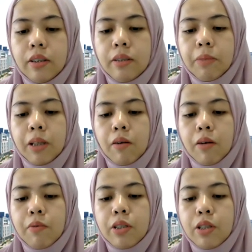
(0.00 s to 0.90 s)
below
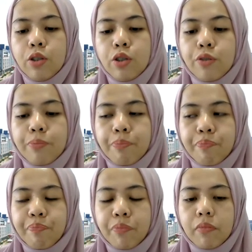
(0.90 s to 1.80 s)
one, which is
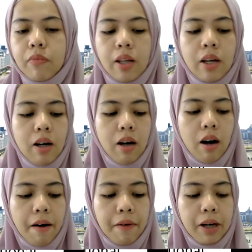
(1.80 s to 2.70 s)

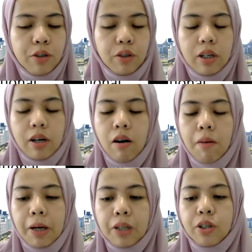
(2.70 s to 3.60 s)
regular
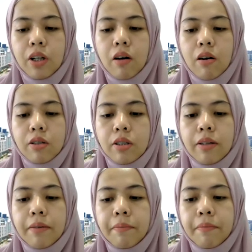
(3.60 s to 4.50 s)
operational cost.
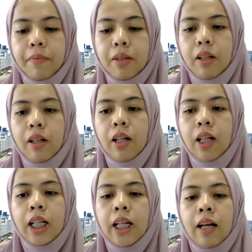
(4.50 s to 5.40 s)

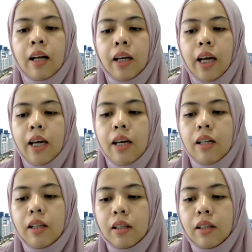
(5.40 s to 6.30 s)
Okay.